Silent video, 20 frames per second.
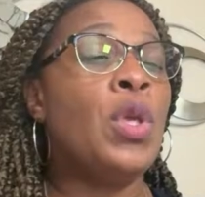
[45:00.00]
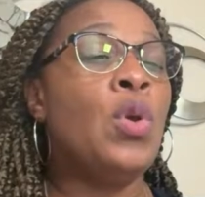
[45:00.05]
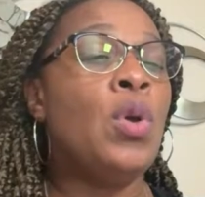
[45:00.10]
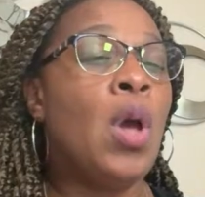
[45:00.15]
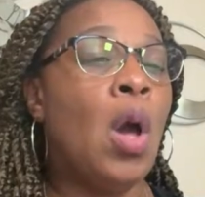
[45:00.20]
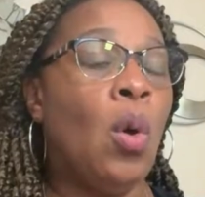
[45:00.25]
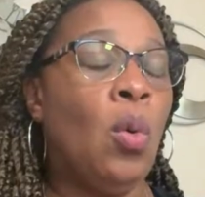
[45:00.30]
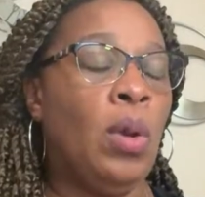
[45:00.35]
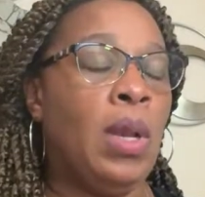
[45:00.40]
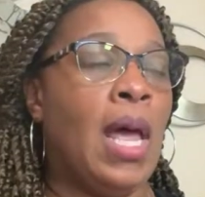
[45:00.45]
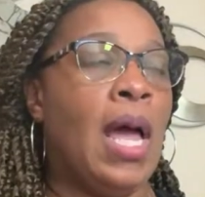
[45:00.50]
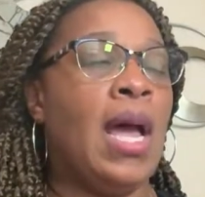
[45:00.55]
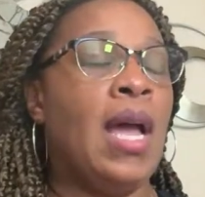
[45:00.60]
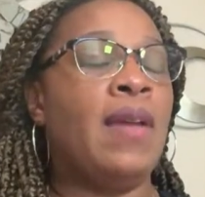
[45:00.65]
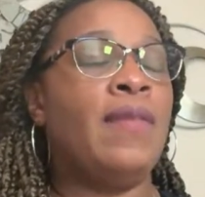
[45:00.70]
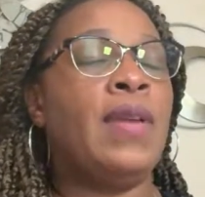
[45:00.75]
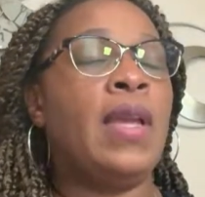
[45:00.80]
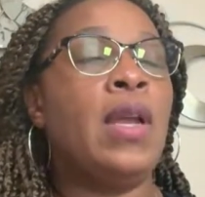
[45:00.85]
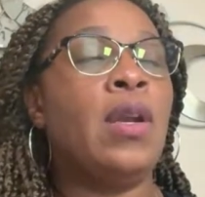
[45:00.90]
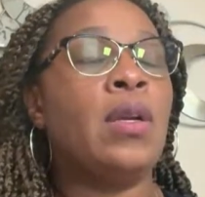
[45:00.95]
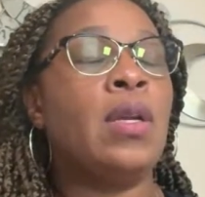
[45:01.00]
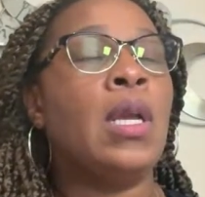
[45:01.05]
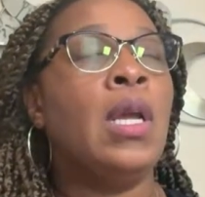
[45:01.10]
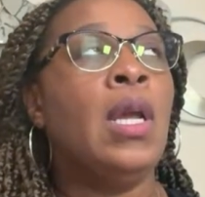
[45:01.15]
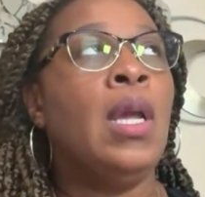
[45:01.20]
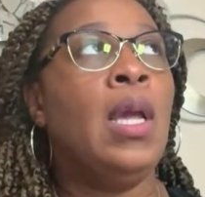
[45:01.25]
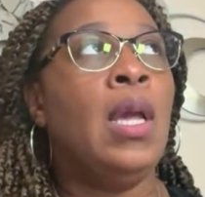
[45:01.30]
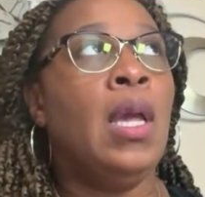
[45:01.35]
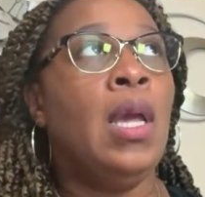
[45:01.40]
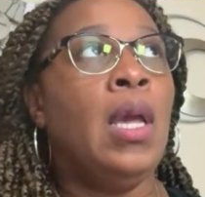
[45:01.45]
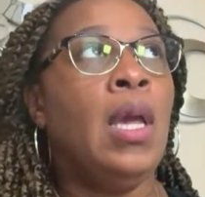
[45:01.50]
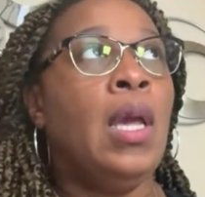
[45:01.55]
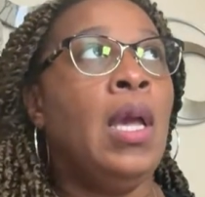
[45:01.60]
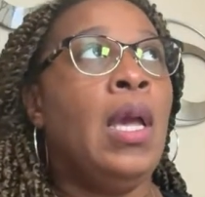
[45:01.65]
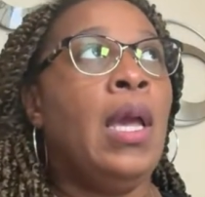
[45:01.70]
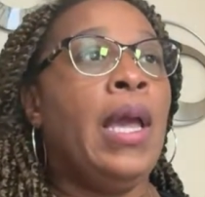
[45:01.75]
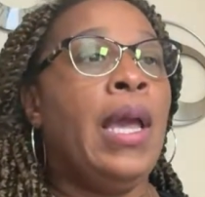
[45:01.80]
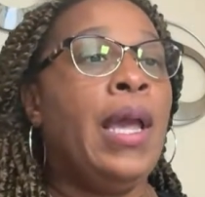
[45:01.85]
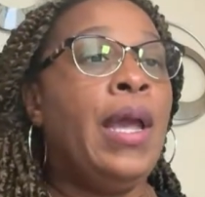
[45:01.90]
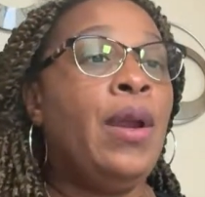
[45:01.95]
you go live,
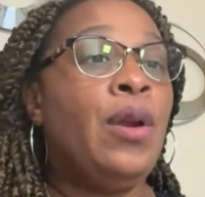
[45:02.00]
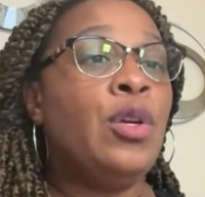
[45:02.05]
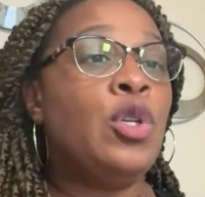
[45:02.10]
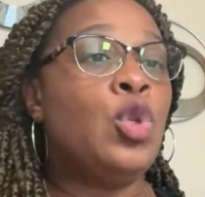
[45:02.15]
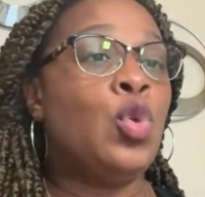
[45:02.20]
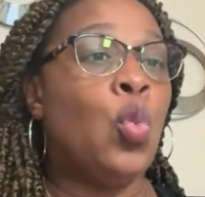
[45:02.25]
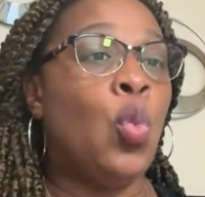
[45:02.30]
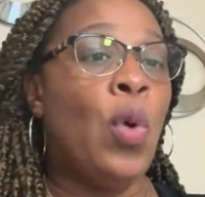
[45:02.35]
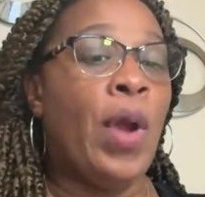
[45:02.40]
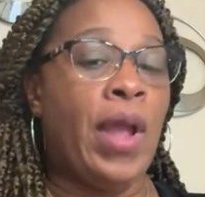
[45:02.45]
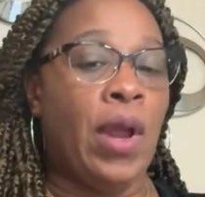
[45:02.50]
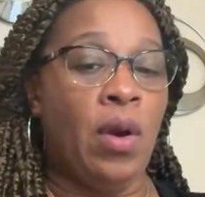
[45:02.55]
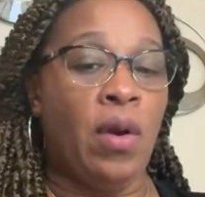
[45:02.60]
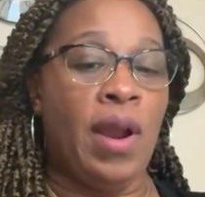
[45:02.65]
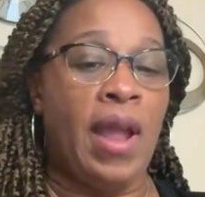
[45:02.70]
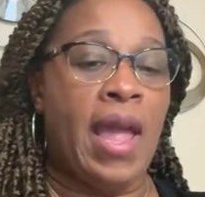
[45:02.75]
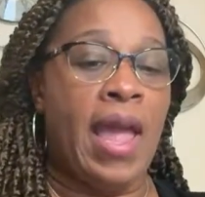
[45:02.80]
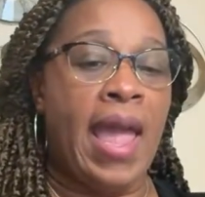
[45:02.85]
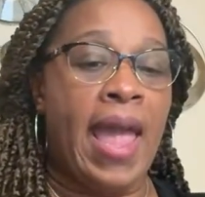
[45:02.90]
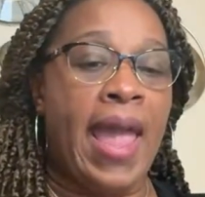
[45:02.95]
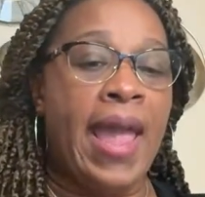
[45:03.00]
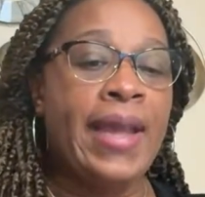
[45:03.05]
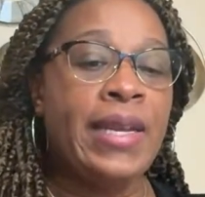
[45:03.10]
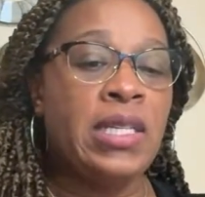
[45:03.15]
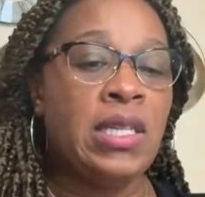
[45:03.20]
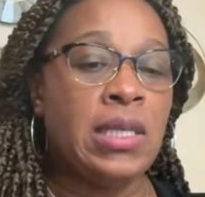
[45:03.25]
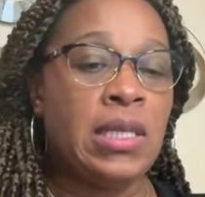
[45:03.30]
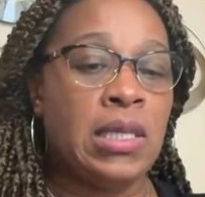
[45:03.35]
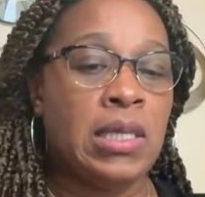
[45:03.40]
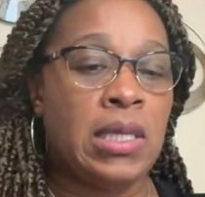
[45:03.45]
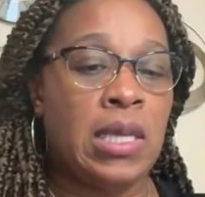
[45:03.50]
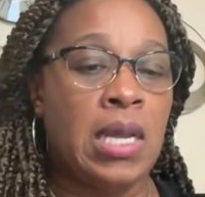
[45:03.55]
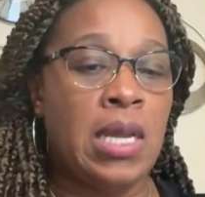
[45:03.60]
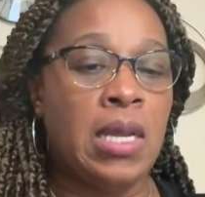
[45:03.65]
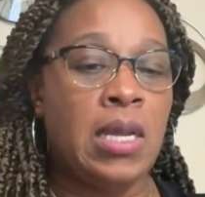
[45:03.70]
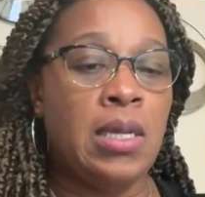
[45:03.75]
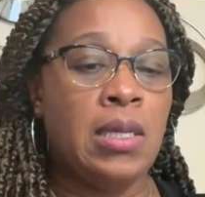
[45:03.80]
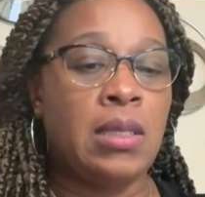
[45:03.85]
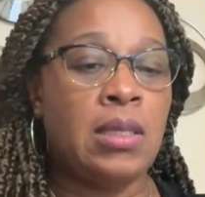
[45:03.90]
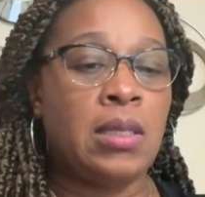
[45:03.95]
here's where
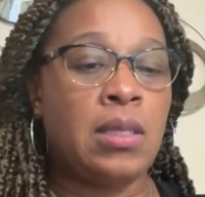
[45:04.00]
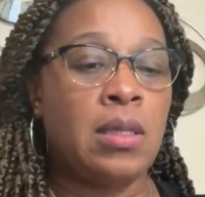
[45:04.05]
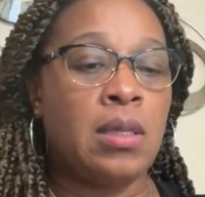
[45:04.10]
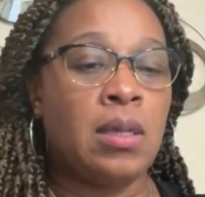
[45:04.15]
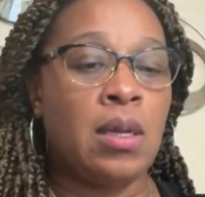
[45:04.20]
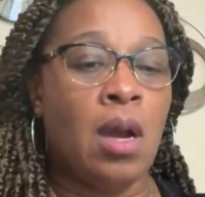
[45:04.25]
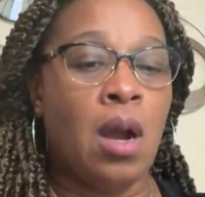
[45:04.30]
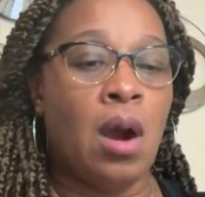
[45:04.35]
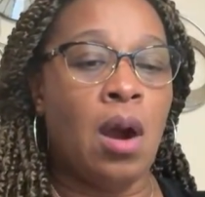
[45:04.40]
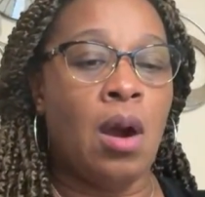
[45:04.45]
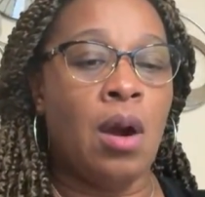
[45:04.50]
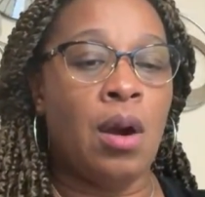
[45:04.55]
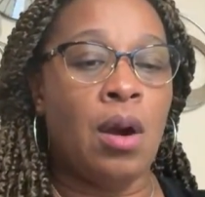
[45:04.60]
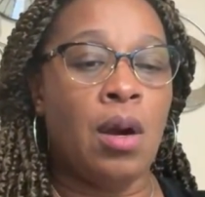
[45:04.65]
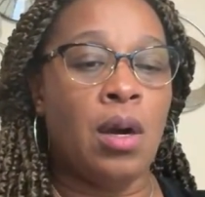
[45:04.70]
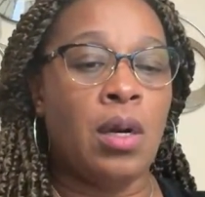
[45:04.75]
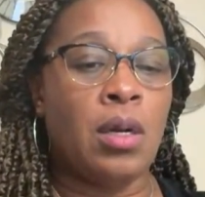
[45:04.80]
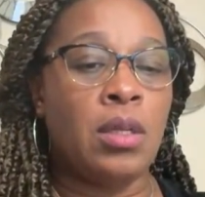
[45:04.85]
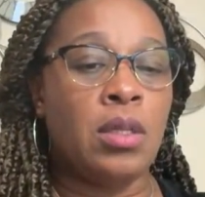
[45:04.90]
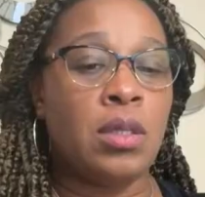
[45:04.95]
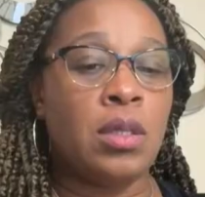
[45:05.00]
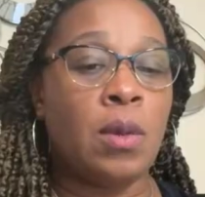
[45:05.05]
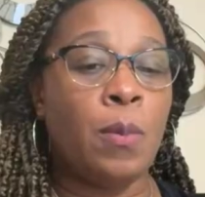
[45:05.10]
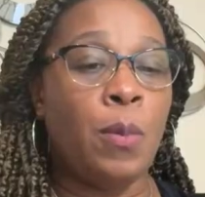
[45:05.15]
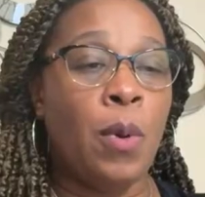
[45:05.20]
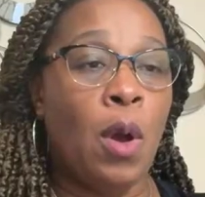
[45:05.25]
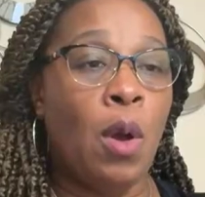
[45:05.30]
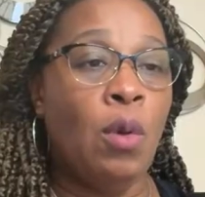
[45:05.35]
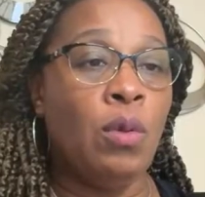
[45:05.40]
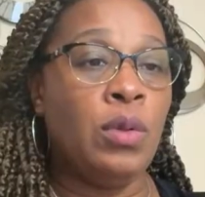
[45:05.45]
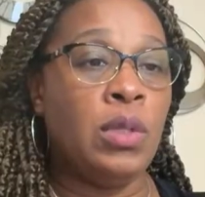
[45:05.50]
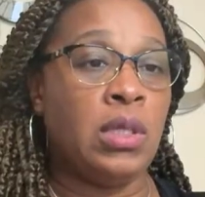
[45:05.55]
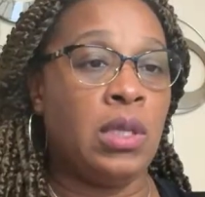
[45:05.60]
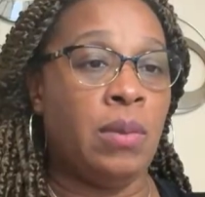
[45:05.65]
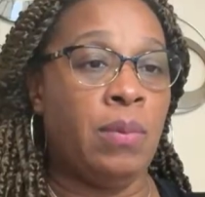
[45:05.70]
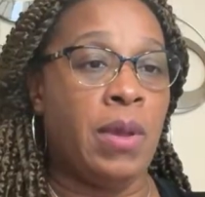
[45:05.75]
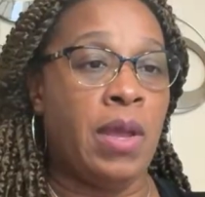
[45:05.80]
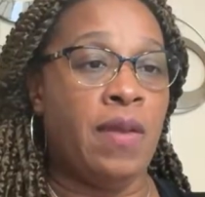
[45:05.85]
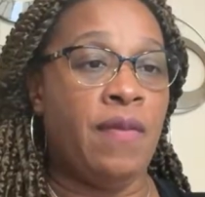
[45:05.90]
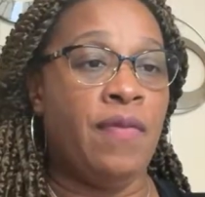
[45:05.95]
agencies are supposed to
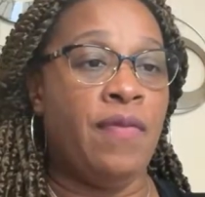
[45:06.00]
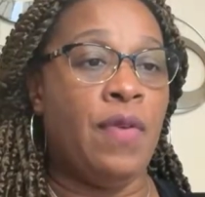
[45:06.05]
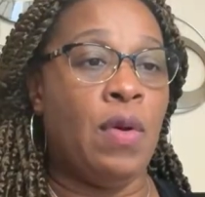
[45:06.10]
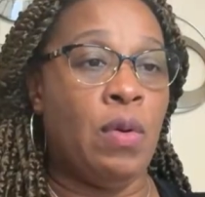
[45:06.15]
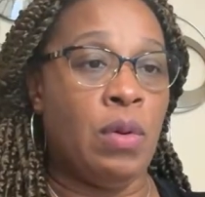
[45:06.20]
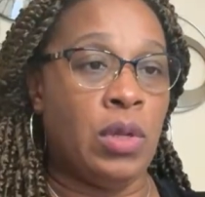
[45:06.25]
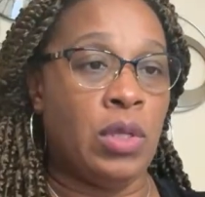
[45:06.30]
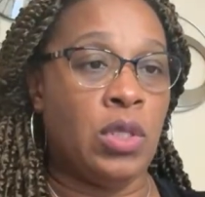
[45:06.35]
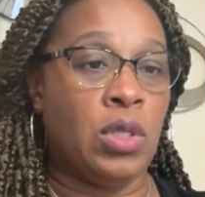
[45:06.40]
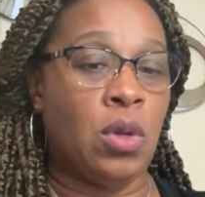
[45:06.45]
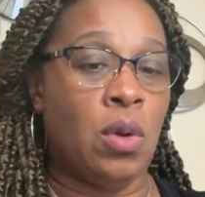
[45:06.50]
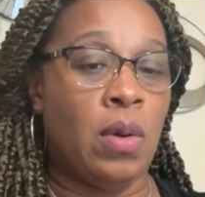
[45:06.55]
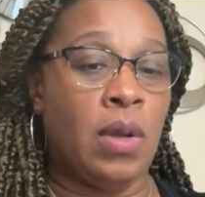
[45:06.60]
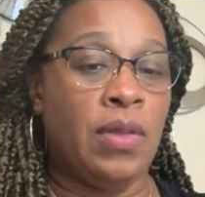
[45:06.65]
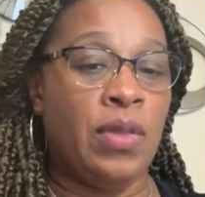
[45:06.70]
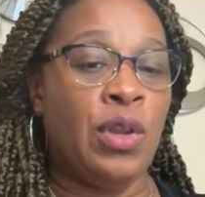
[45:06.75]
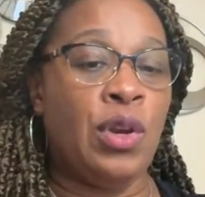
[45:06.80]
be focused on.